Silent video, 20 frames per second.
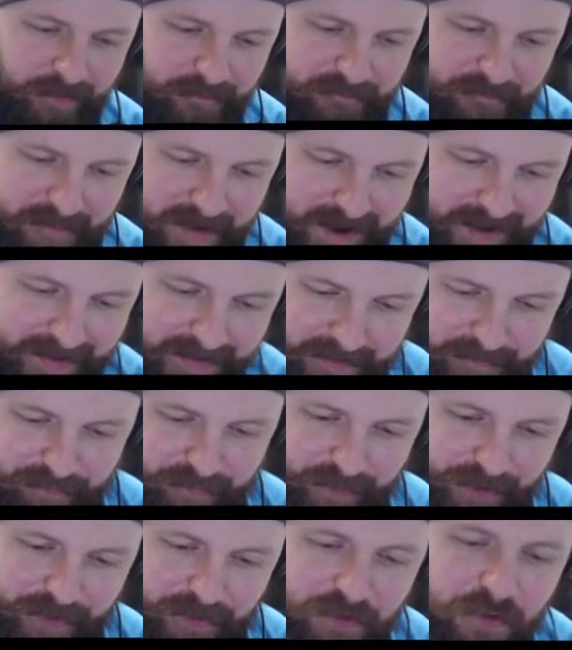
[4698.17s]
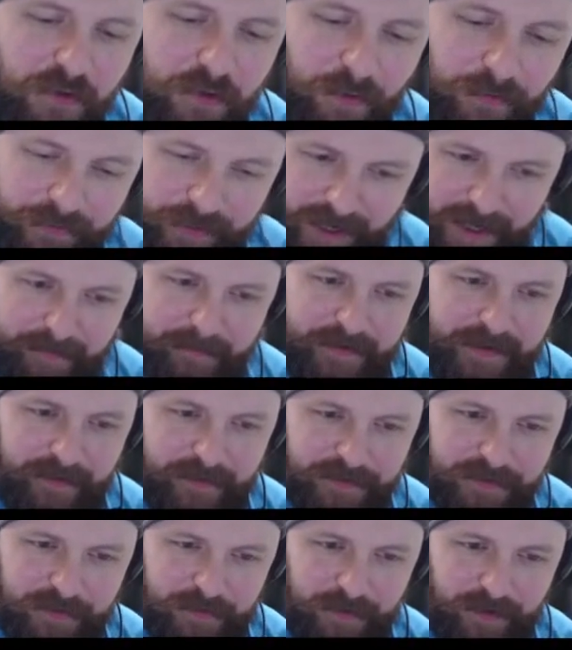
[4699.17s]
Man, that's a pretty cool name,
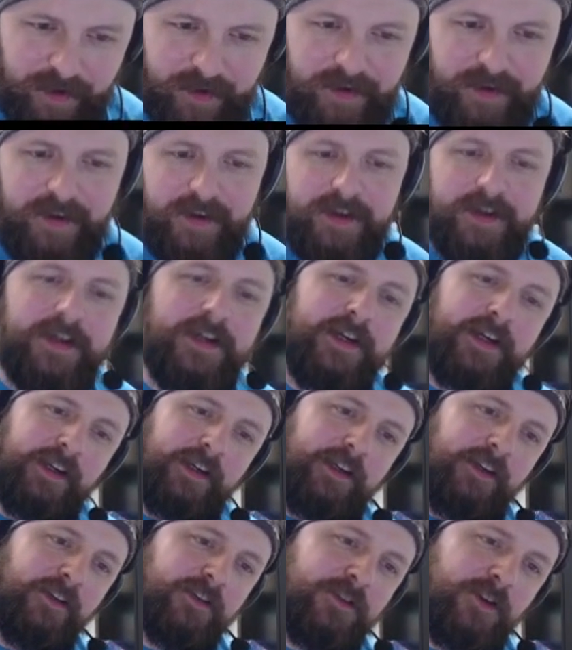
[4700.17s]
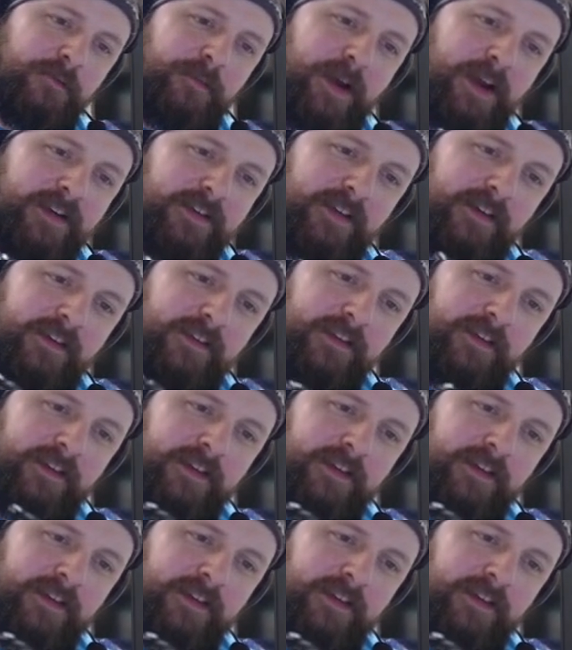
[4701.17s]
Killzor. Killzor Penta.